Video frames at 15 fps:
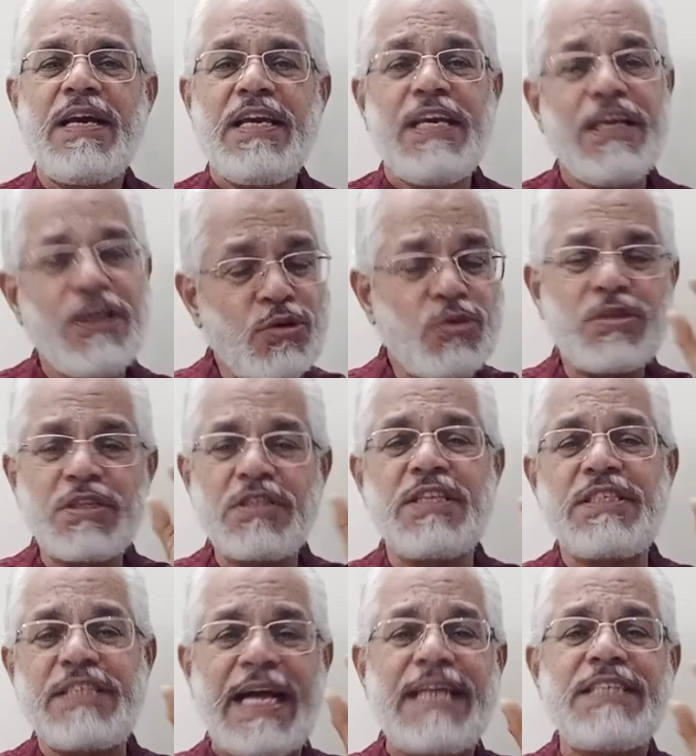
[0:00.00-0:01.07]
he uses
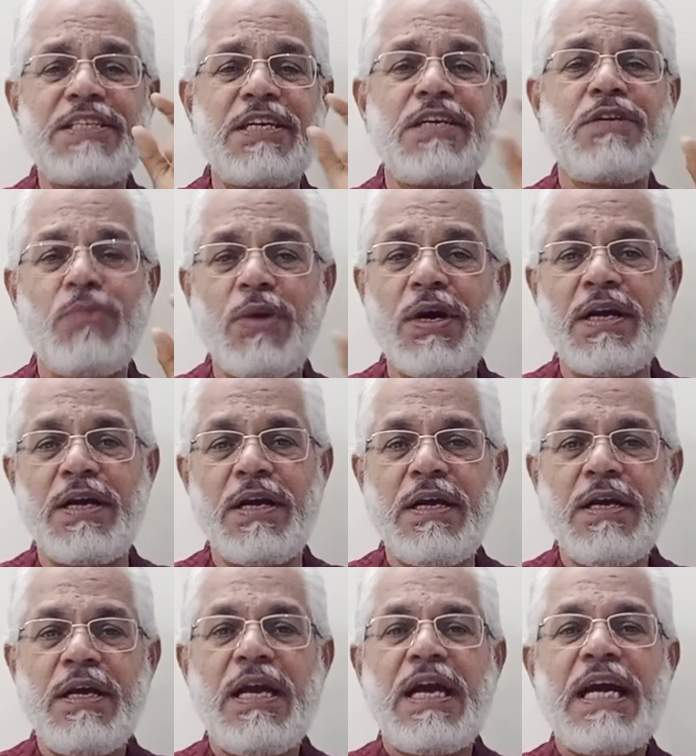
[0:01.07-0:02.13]
the Sanskrit word,
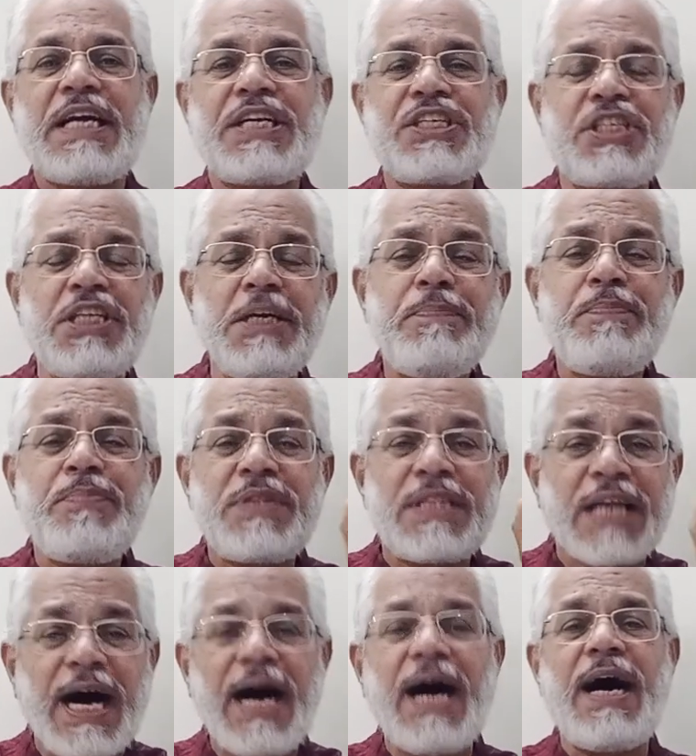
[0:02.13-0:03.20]

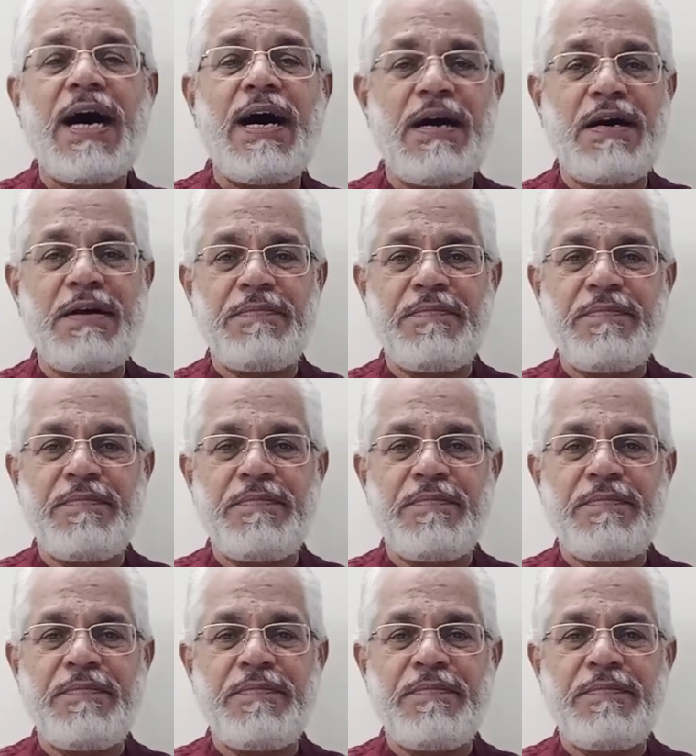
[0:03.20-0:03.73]
kshipta,